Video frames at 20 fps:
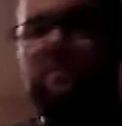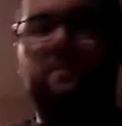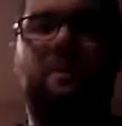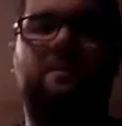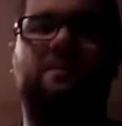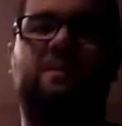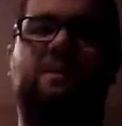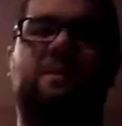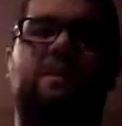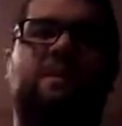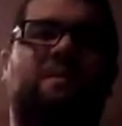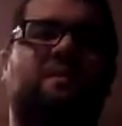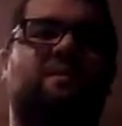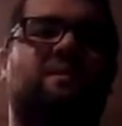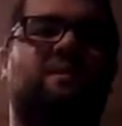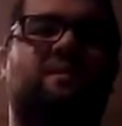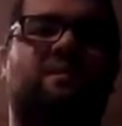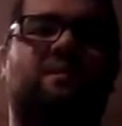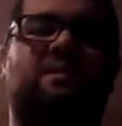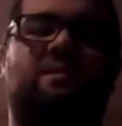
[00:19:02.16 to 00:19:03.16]
maybe
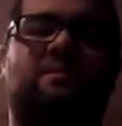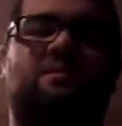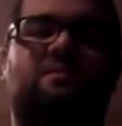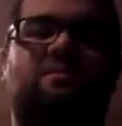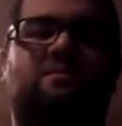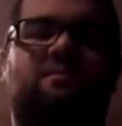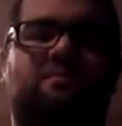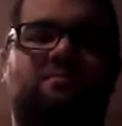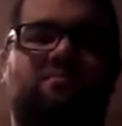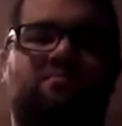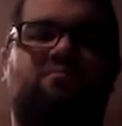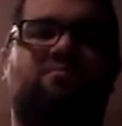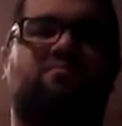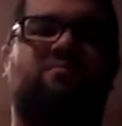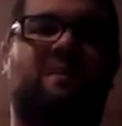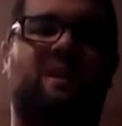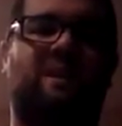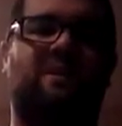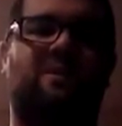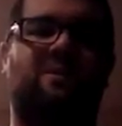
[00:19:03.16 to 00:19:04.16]
this. Getting
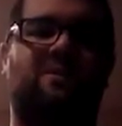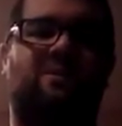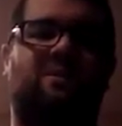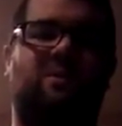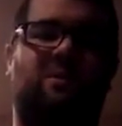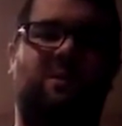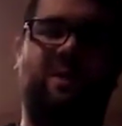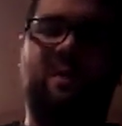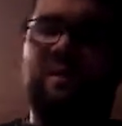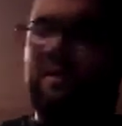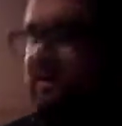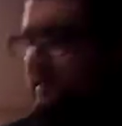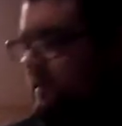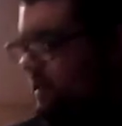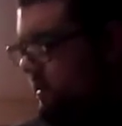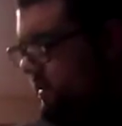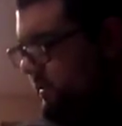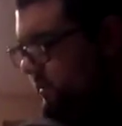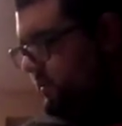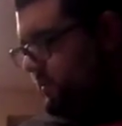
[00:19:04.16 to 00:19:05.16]
used to it.
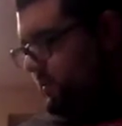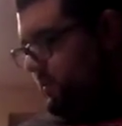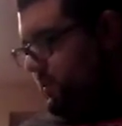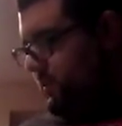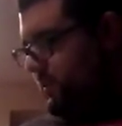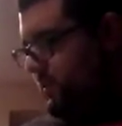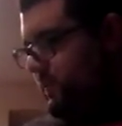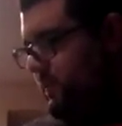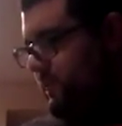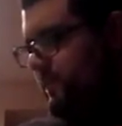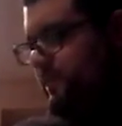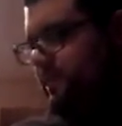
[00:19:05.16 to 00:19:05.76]
So